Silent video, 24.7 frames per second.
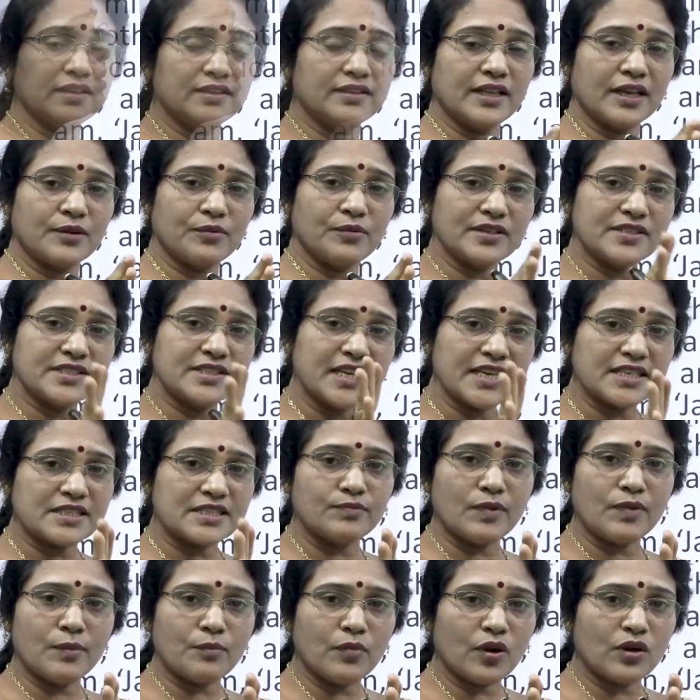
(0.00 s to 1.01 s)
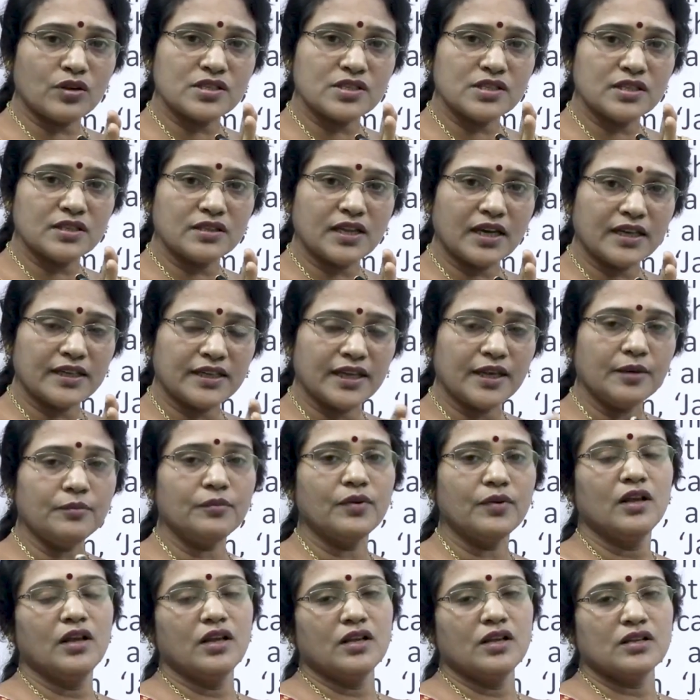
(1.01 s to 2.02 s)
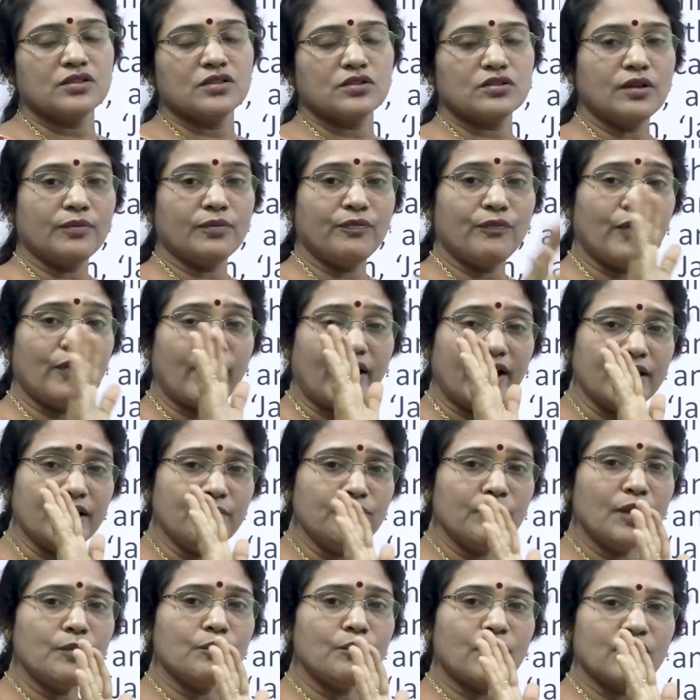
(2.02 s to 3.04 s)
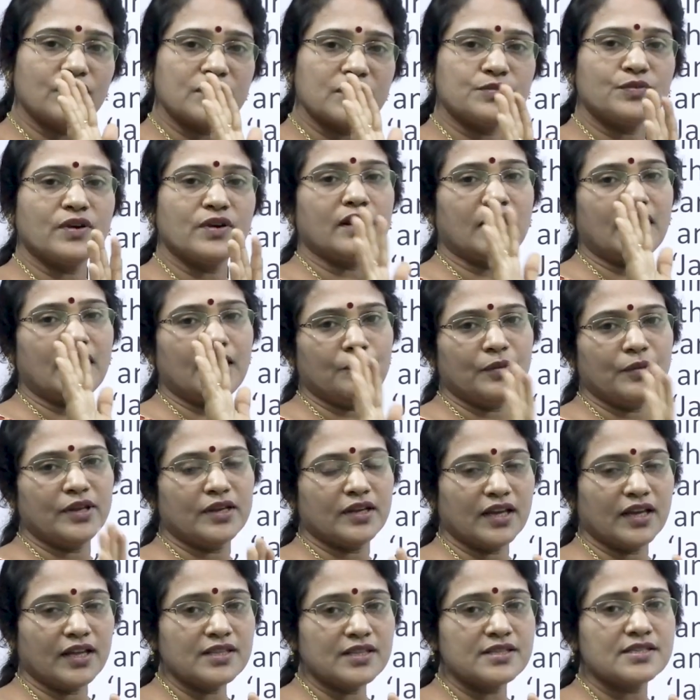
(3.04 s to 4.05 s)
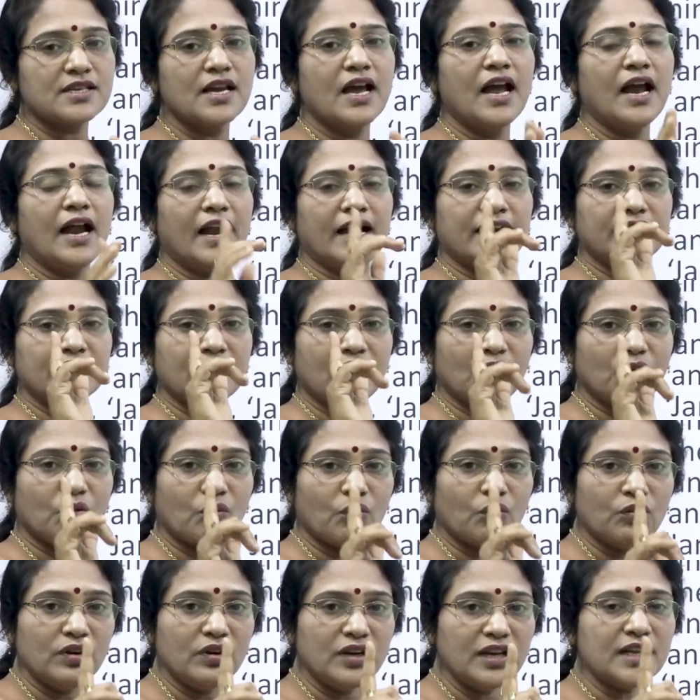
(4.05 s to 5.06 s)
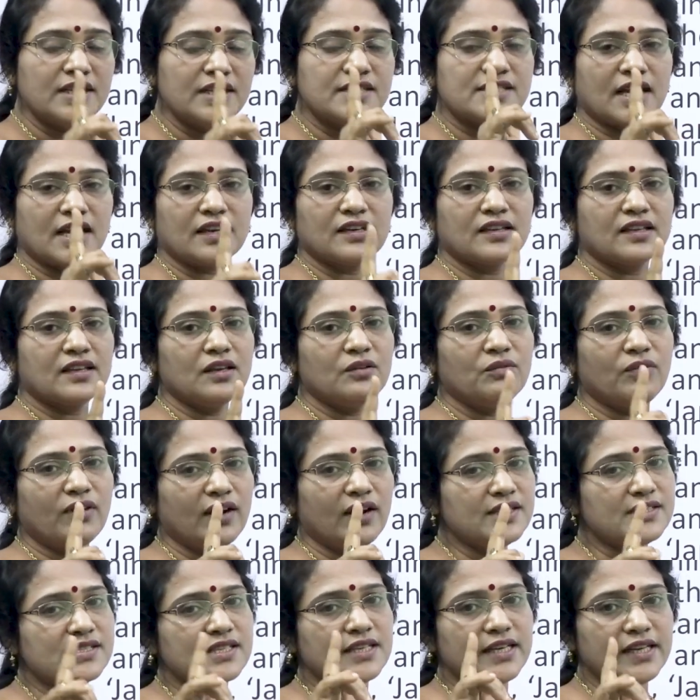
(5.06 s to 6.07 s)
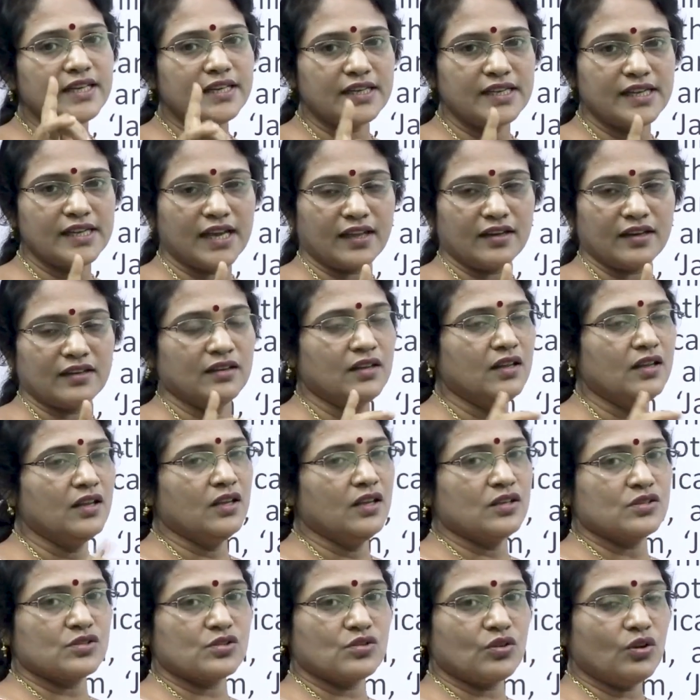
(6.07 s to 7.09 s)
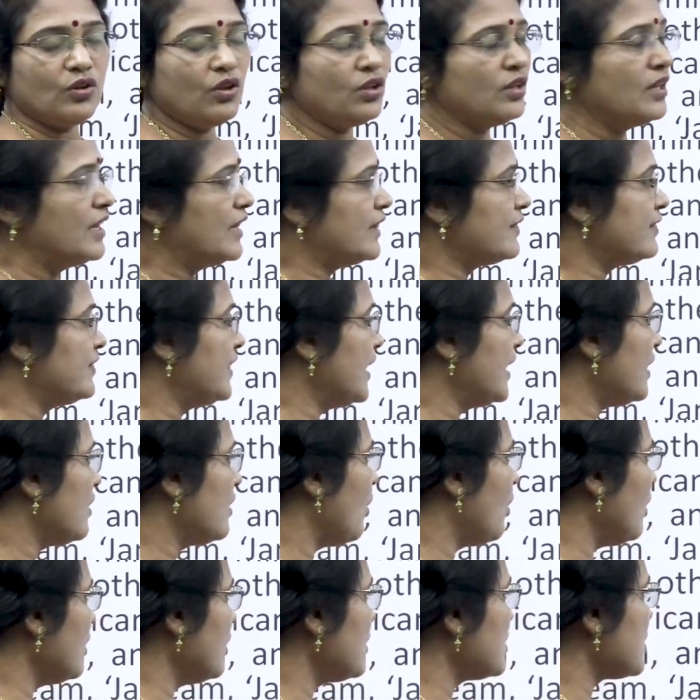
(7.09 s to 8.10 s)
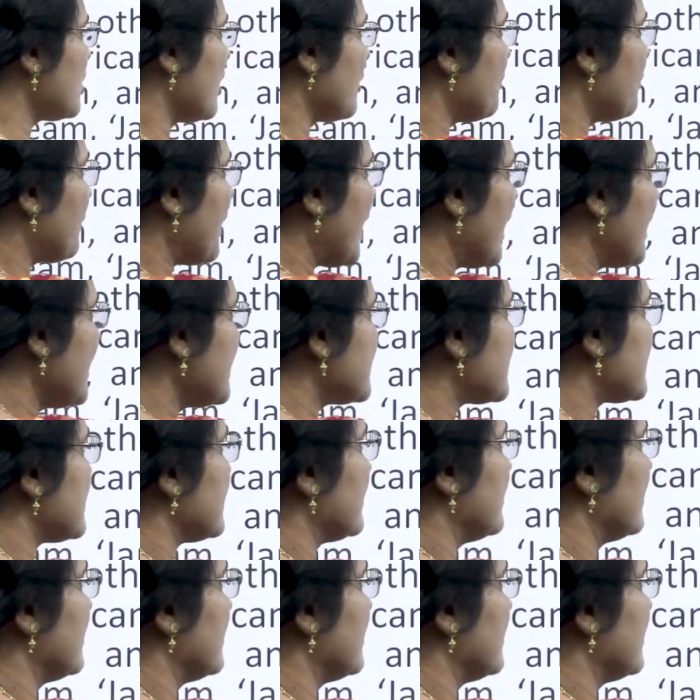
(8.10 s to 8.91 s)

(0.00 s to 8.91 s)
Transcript: there were 6 members in the team. So, the 5 members were Americans and the only Janaki was Indian. So, they got surprised.